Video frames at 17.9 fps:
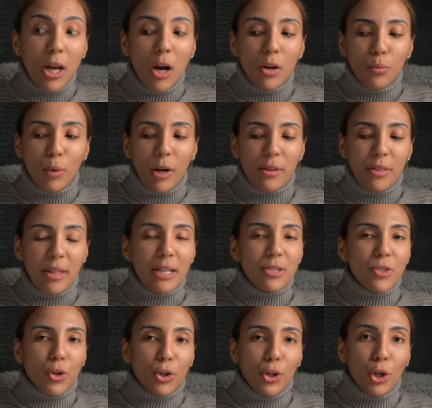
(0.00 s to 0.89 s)
on where
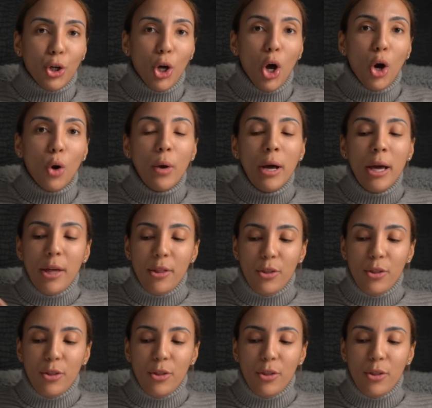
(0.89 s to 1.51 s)
things are going to go.